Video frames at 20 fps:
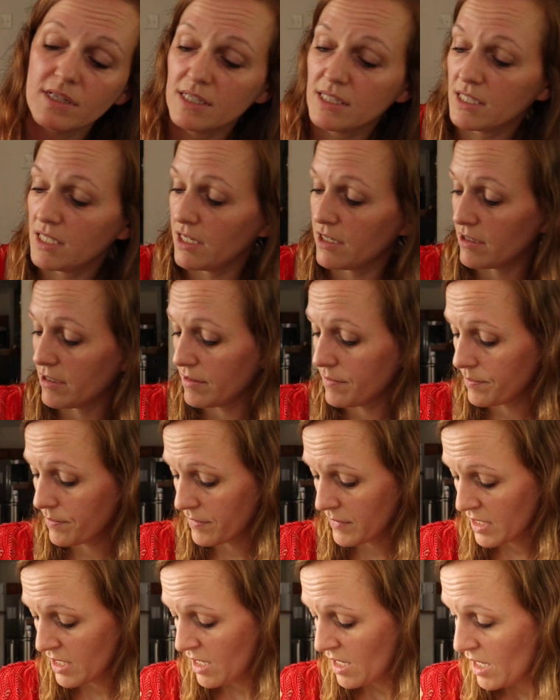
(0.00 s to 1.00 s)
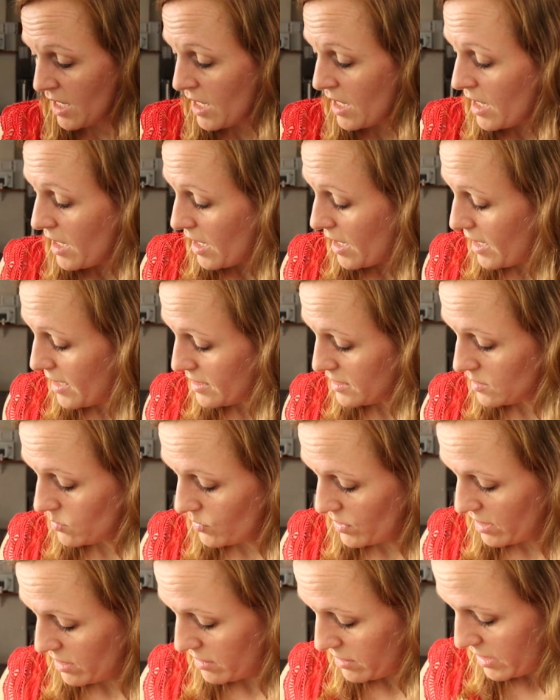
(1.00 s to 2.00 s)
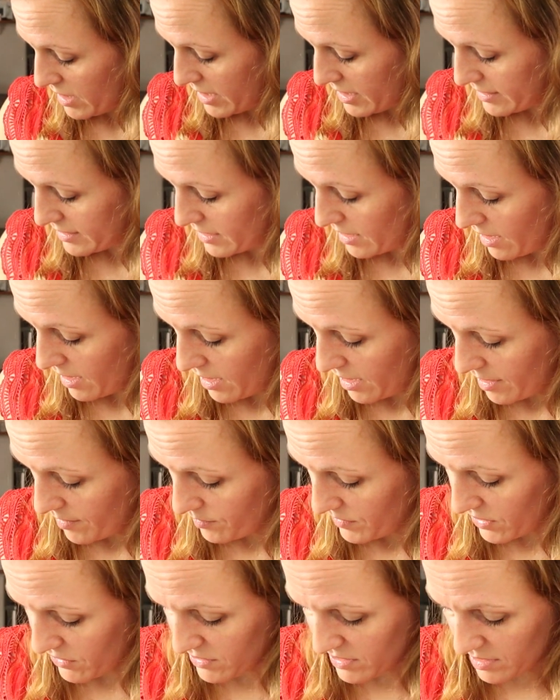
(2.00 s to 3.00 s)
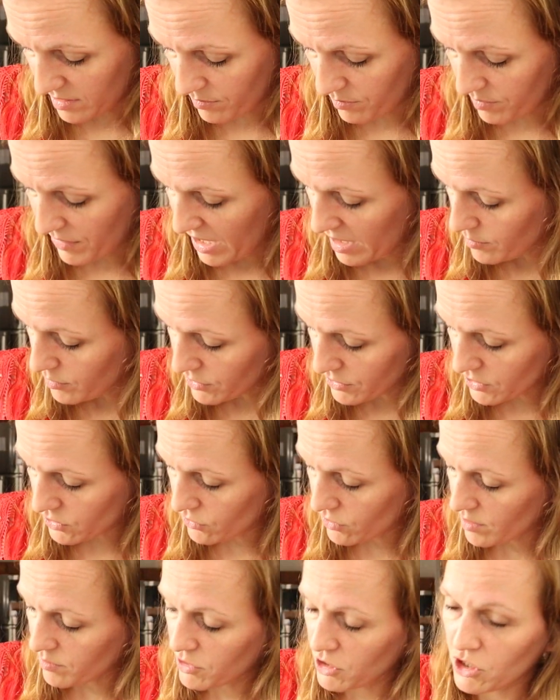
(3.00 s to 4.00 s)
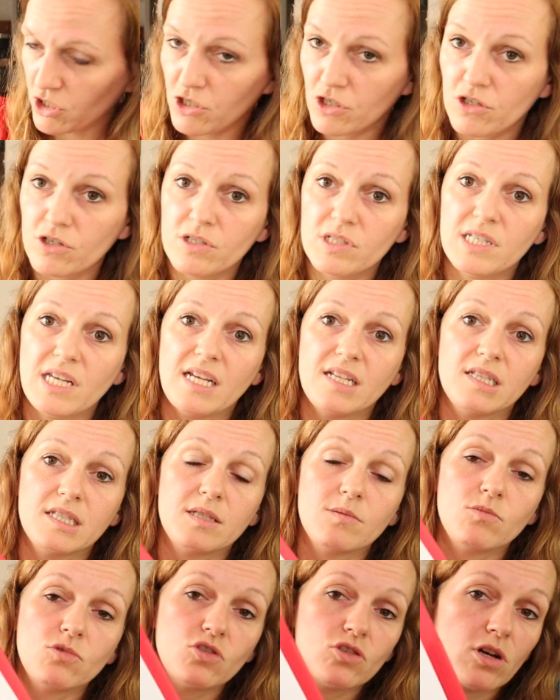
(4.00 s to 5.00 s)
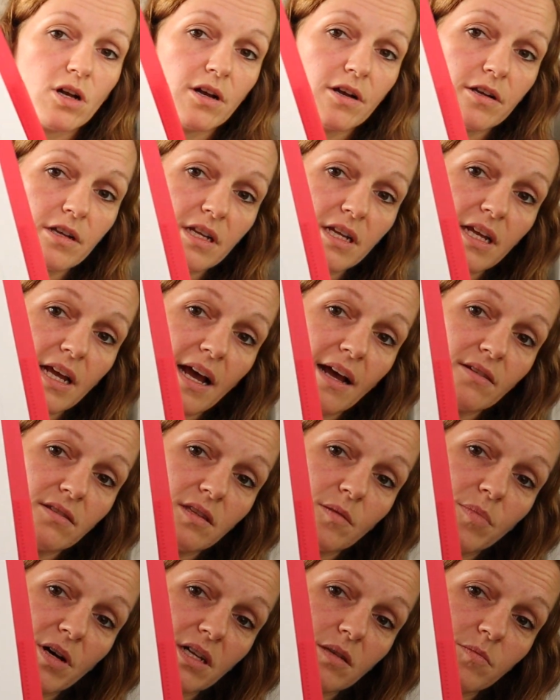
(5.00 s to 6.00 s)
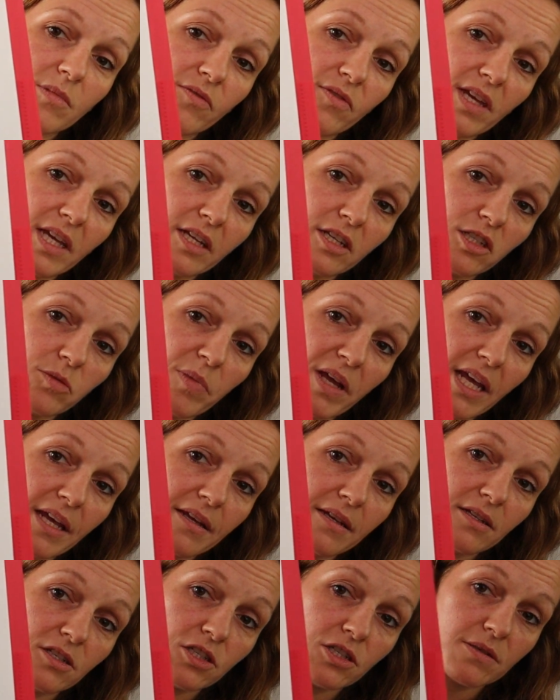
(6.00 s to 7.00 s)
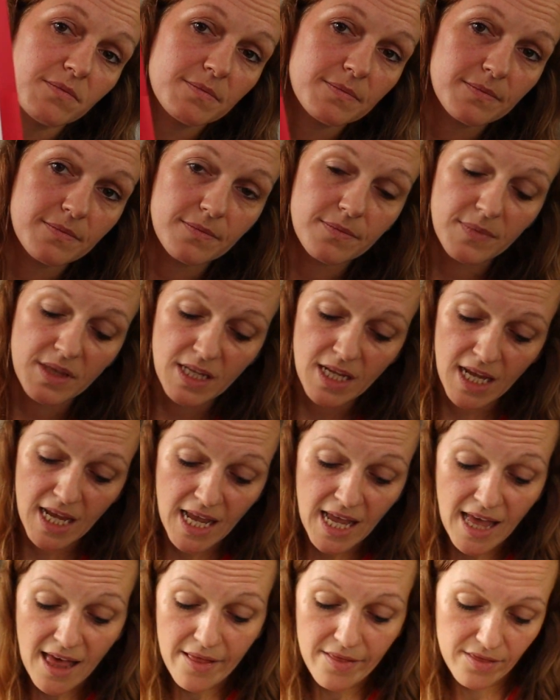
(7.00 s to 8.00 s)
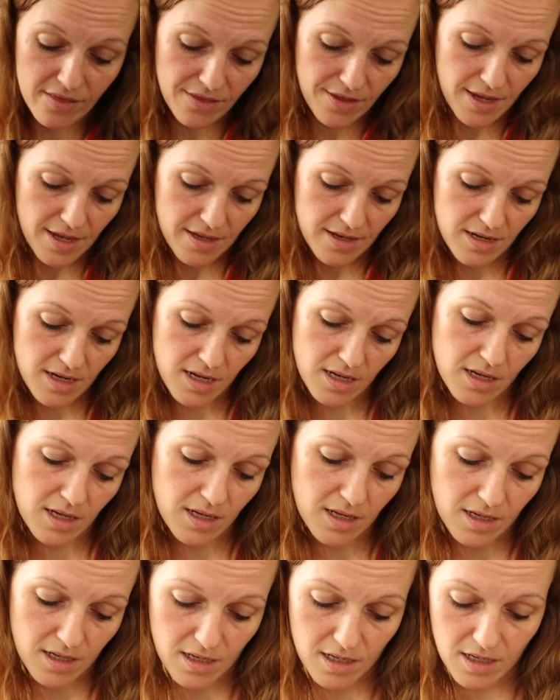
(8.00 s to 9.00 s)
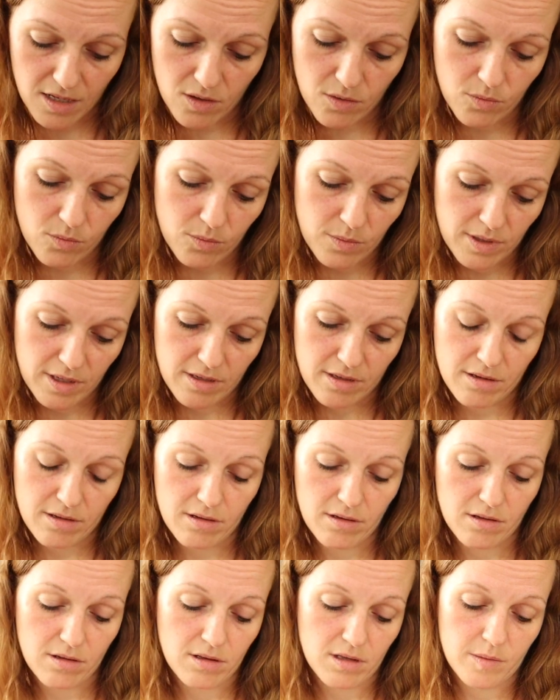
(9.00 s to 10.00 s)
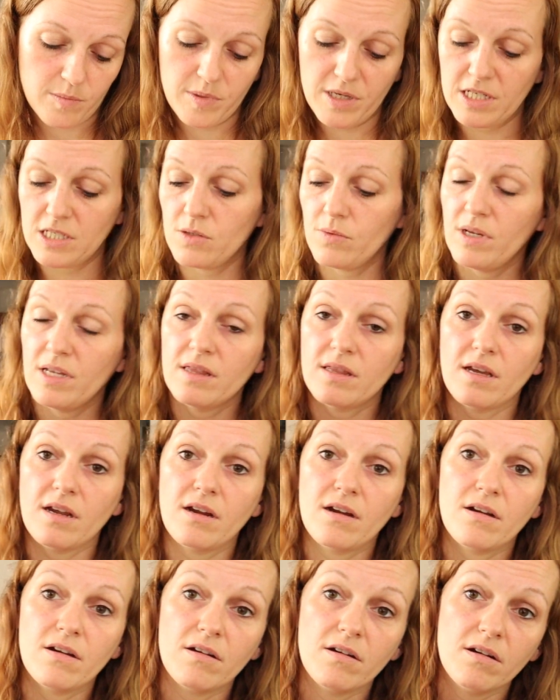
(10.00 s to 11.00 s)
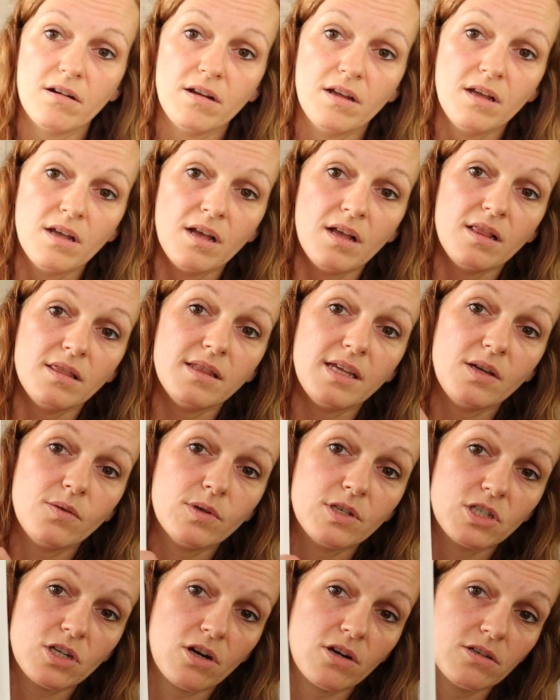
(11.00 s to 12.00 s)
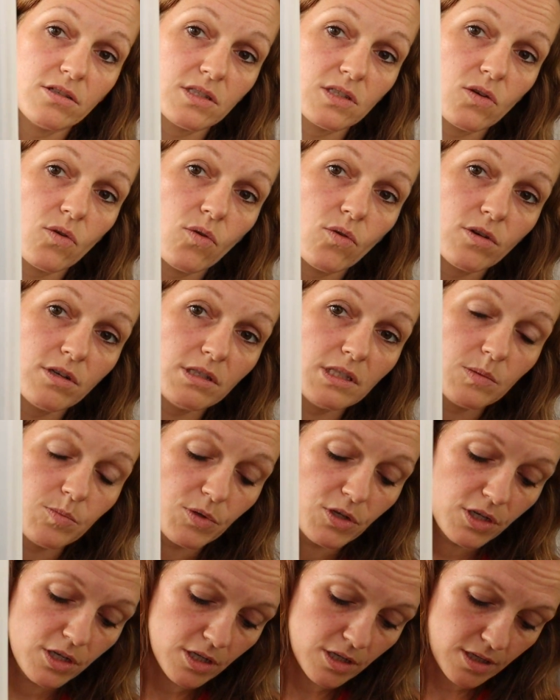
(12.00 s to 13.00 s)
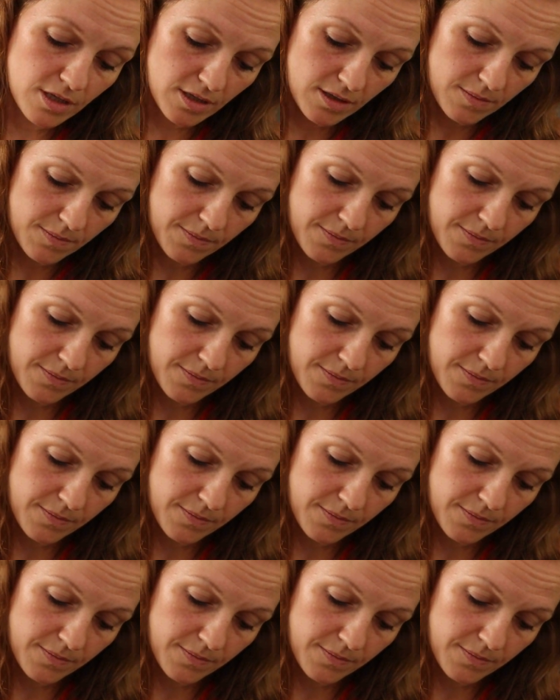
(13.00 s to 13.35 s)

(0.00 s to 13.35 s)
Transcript: this year, as well as there's some Bible scriptures and some drawing at the bottom of each page. Then he will be doing their language arts course book,